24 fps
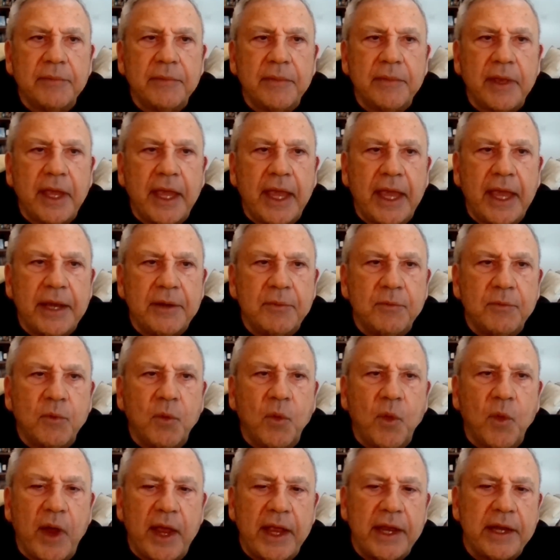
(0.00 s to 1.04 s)
And um,
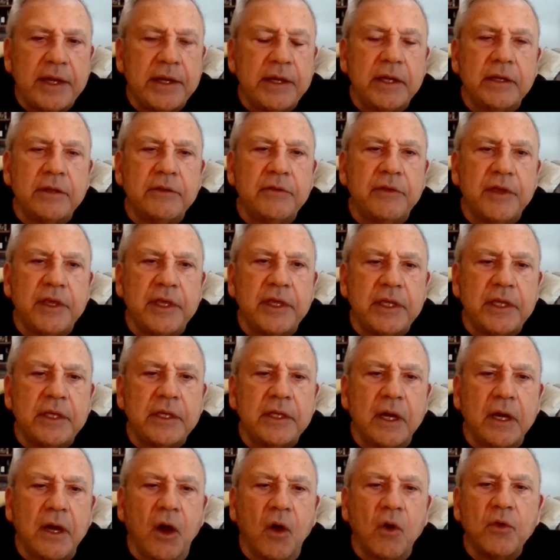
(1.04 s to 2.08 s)
and when
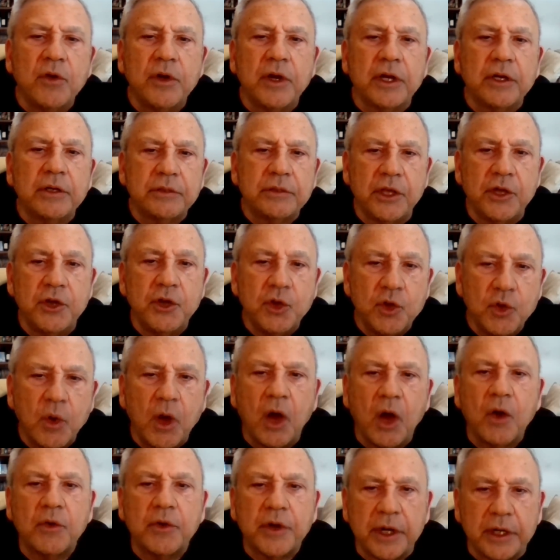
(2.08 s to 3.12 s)
the owner, the new
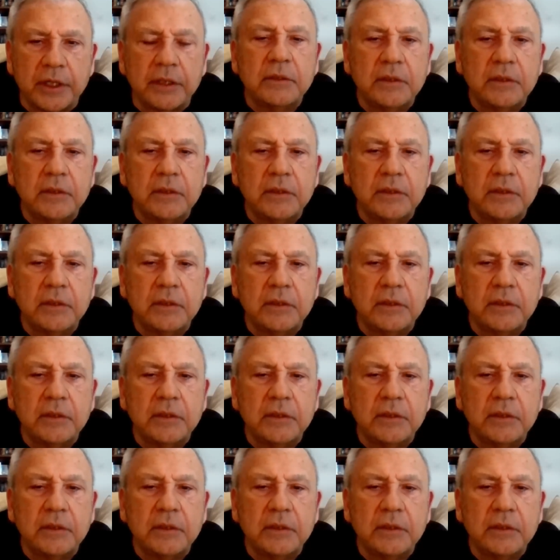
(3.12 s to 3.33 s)
owner,